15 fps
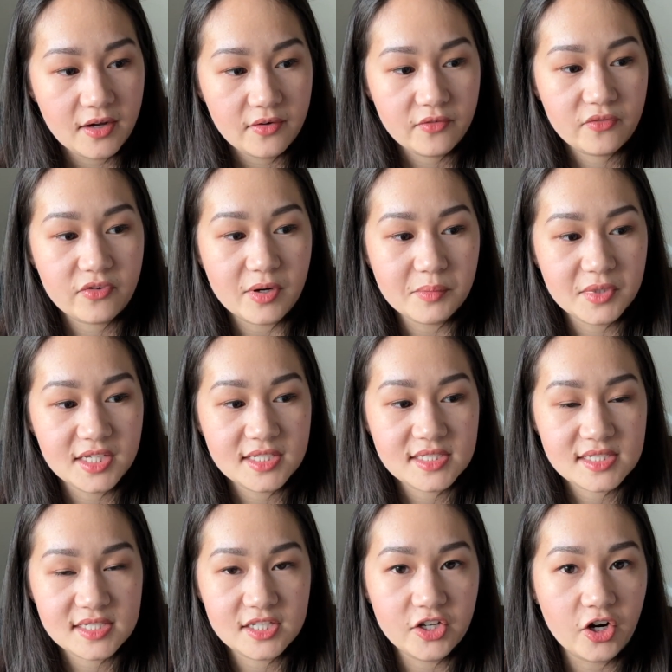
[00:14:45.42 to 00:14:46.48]
from
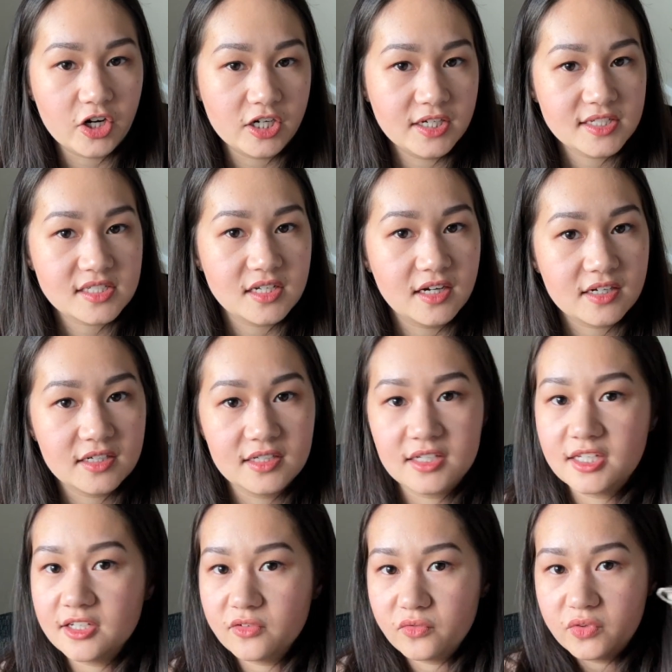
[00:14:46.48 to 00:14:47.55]
this yarn is not going to
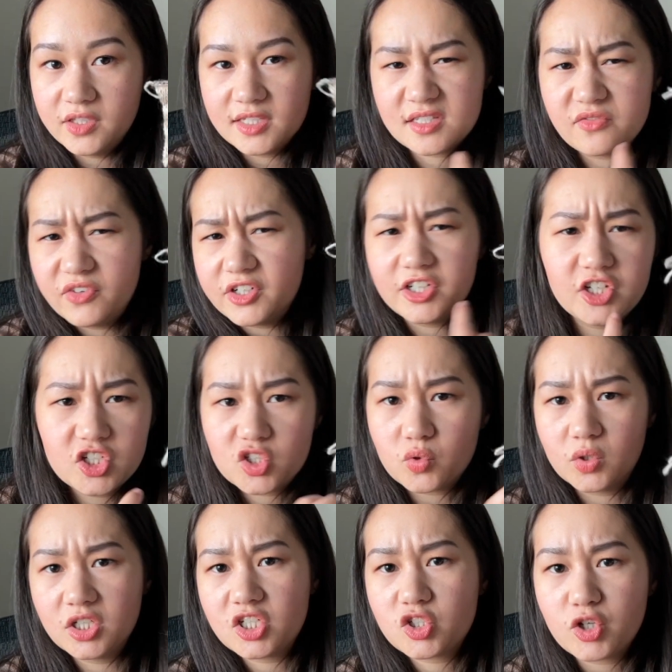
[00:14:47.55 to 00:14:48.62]
give this very
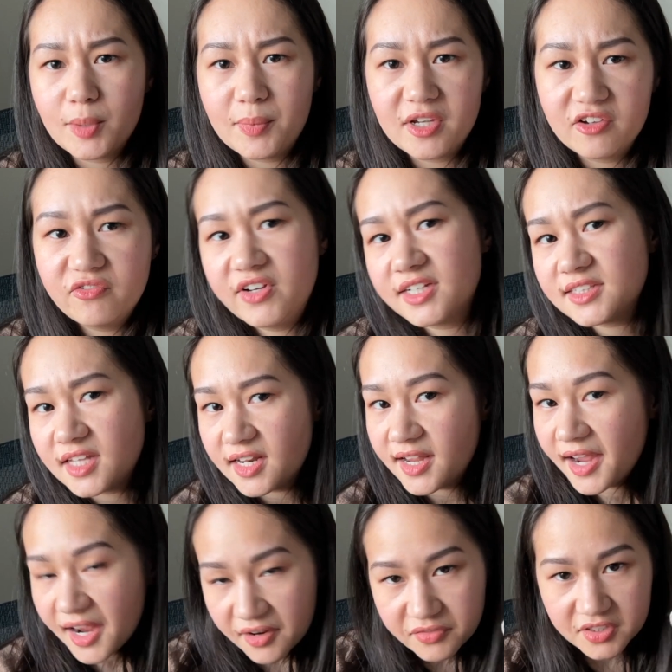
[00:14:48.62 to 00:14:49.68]
short striping effect that I
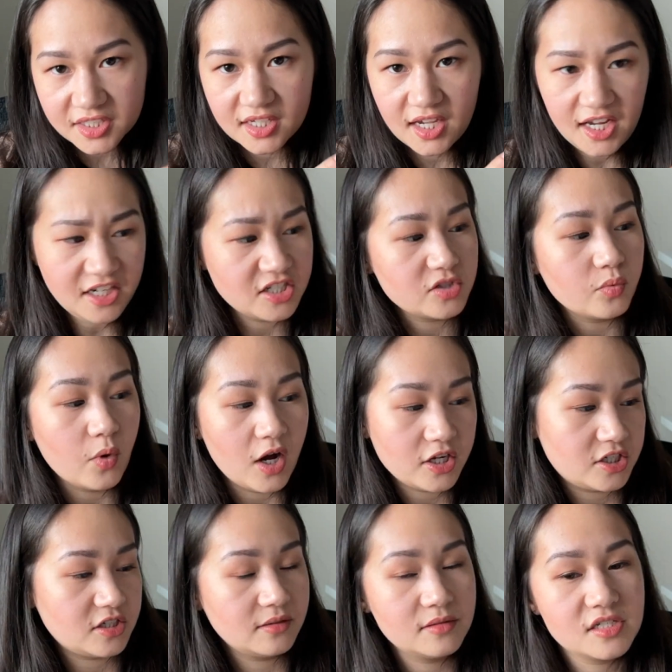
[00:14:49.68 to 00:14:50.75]
have in the gauge
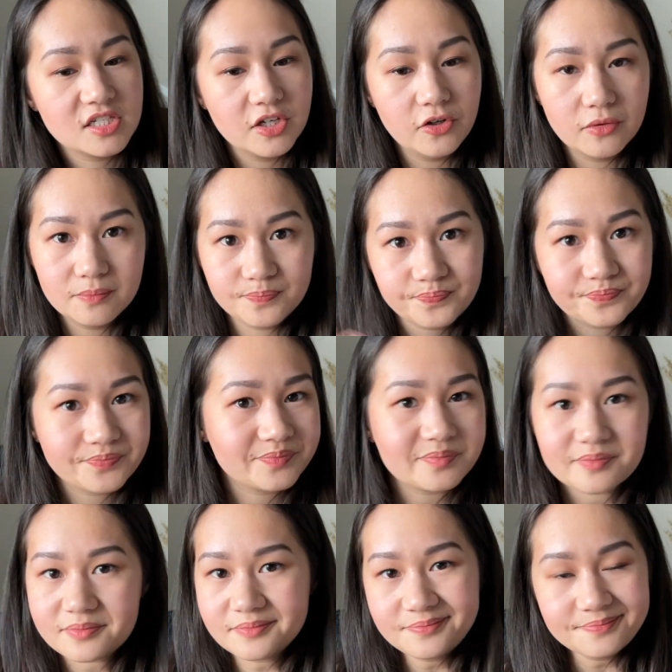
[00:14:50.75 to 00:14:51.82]
swatch. So
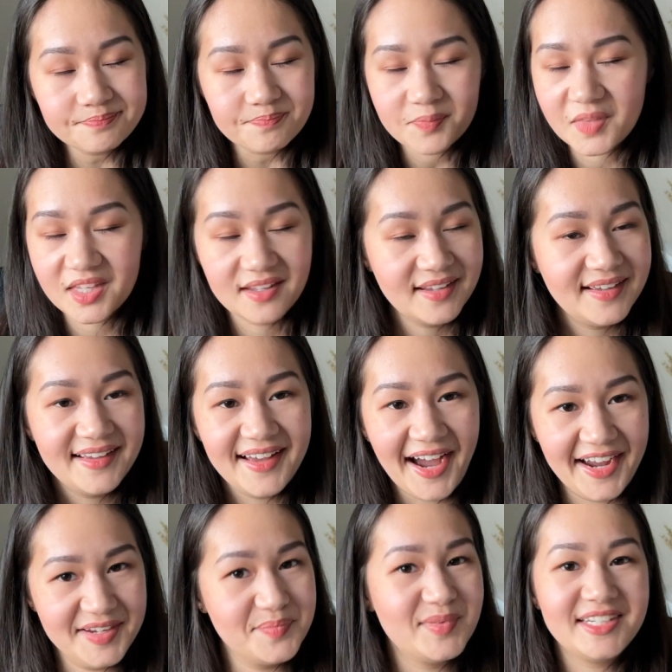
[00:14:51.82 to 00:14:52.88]
I
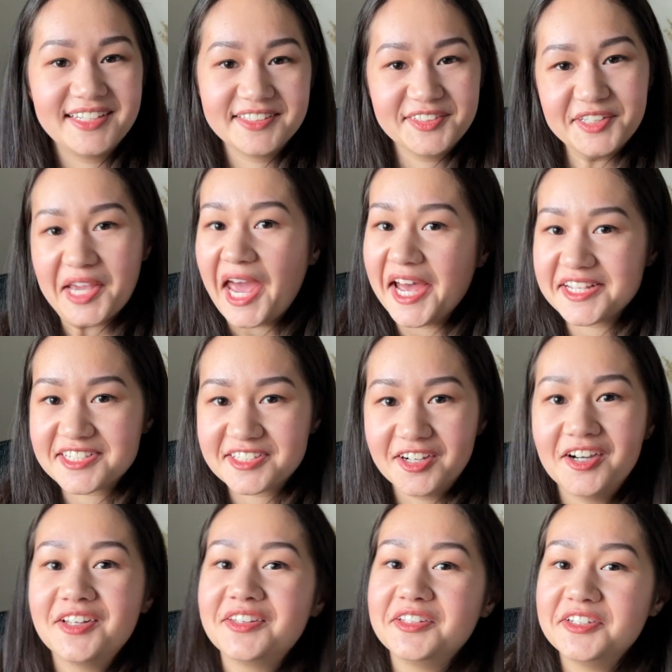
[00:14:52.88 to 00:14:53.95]
immediately cast
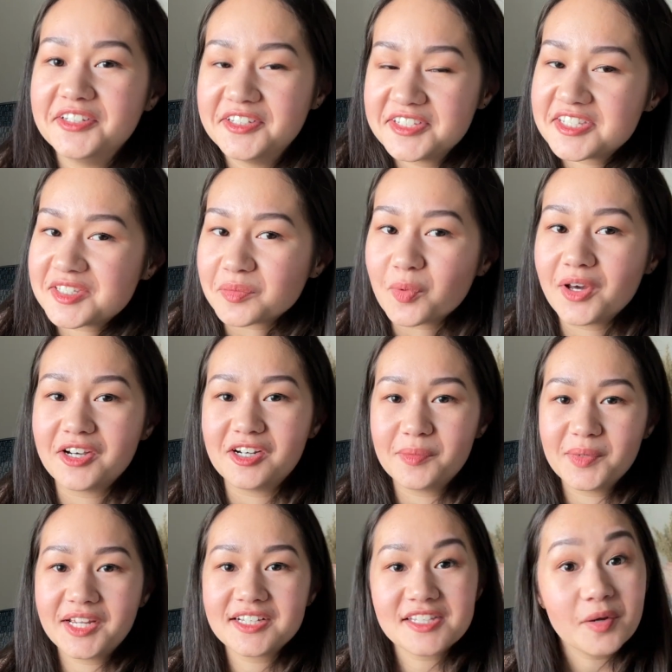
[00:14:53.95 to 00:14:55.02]
on the sweater
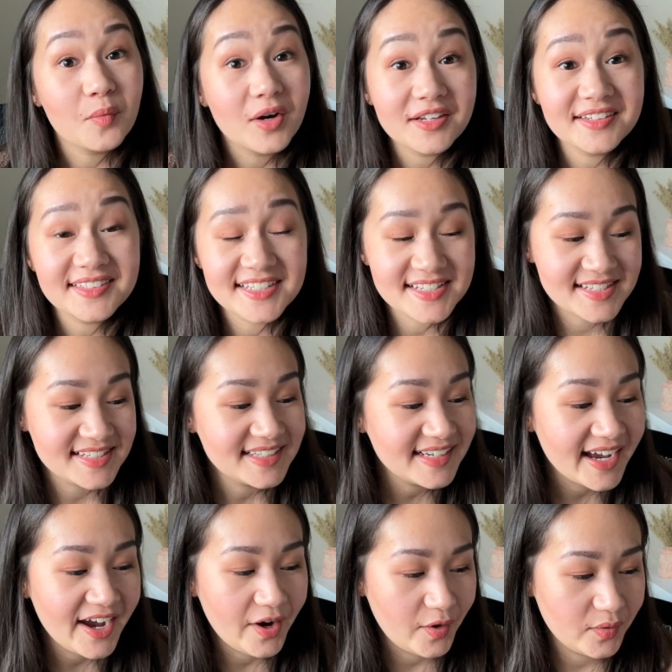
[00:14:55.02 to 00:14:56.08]
because I wanted to see
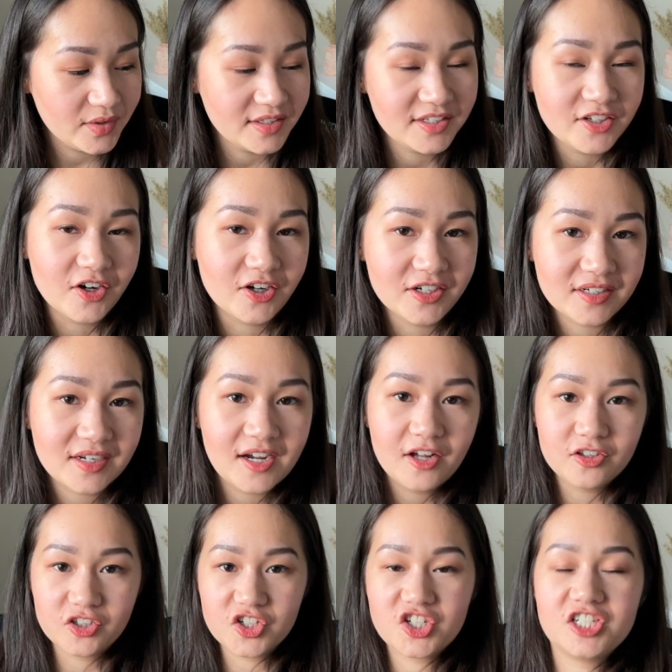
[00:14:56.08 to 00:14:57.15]
how the yarn
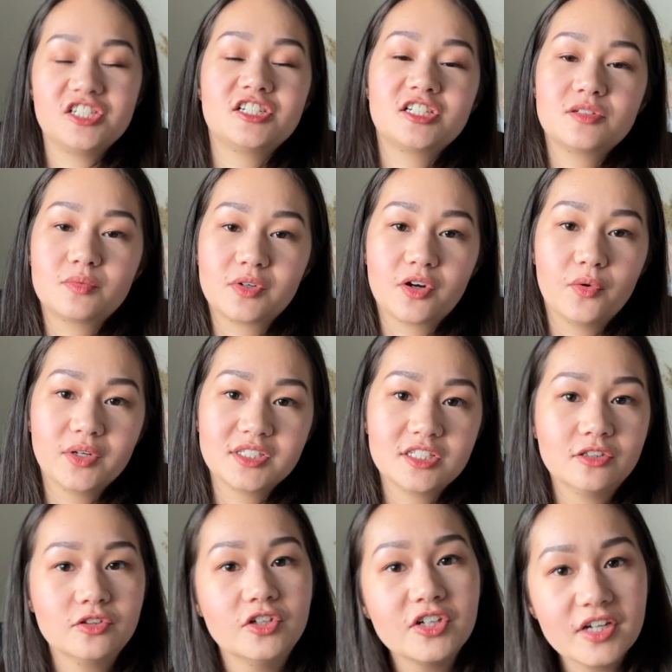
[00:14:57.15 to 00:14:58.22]
color changes were going to
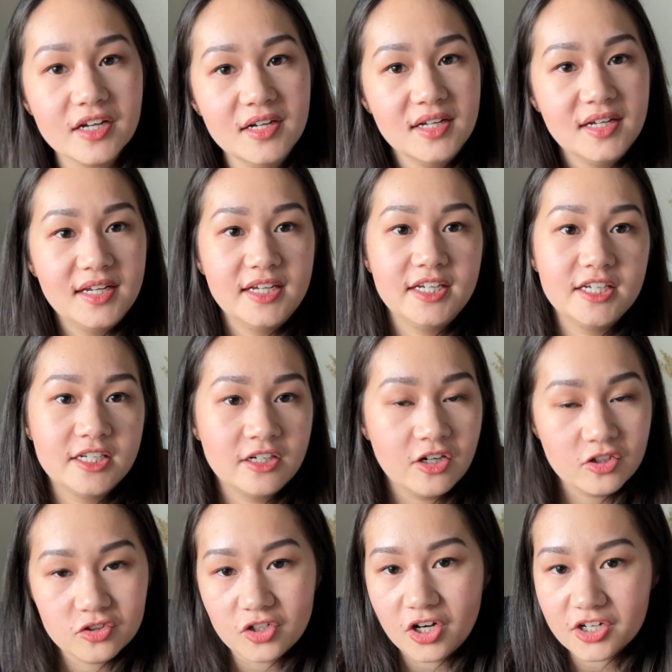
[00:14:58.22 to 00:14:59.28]
look in a
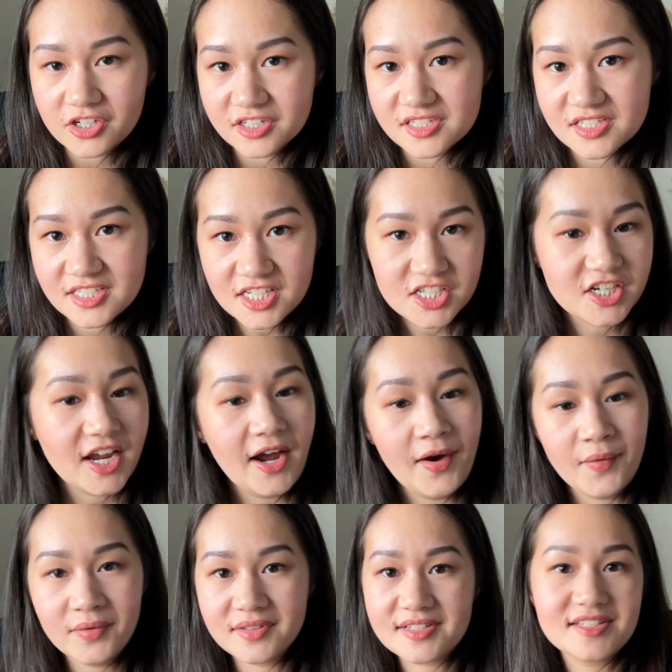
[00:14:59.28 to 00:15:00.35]
longer stitch
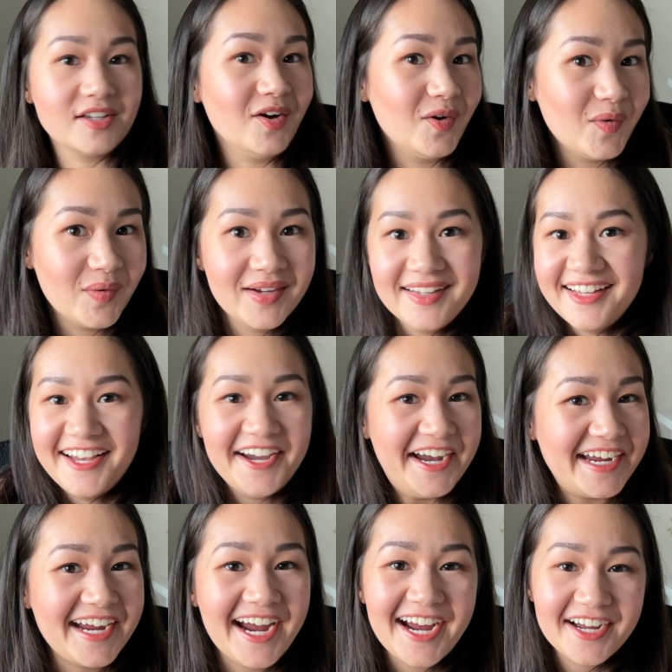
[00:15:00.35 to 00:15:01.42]
count. So I
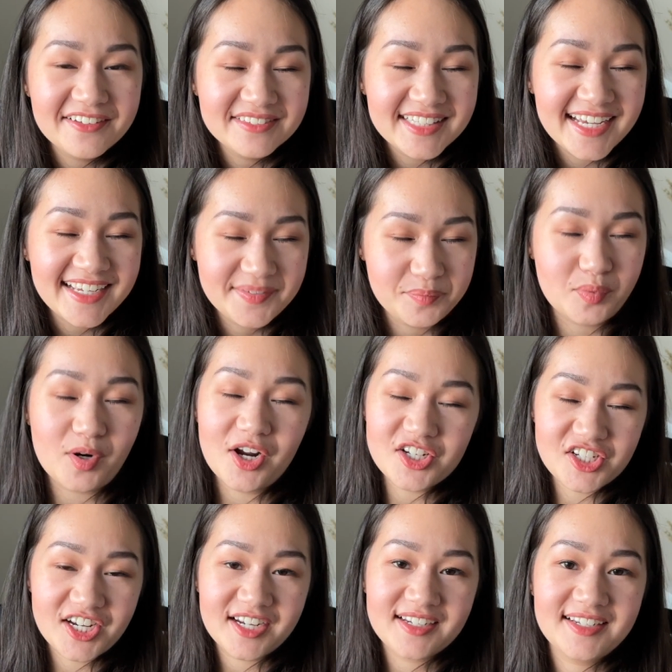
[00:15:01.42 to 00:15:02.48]
have that
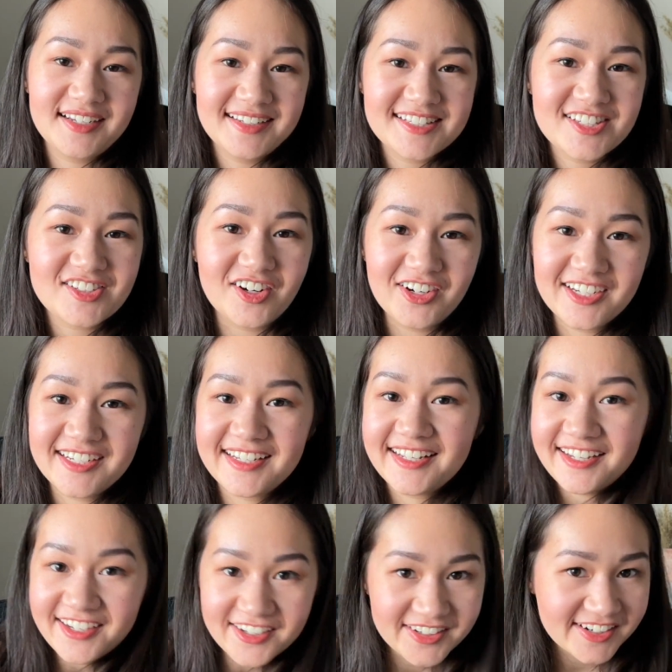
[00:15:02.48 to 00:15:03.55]
project started
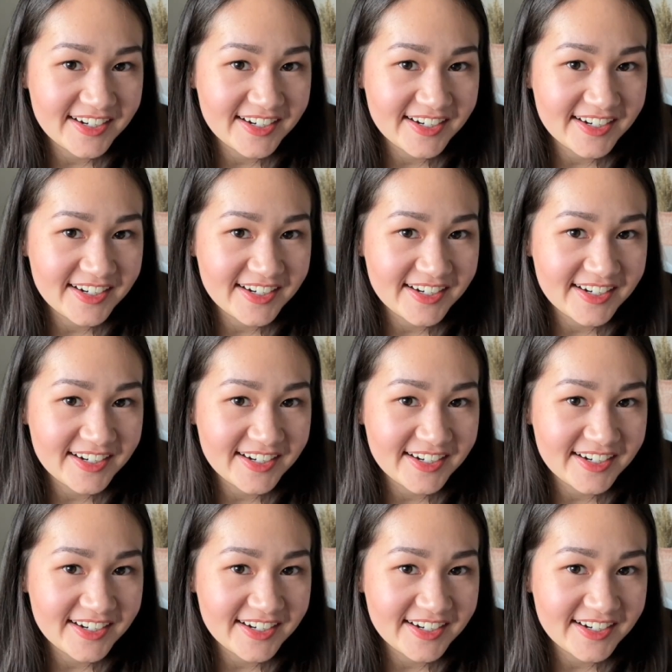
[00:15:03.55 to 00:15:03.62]
here,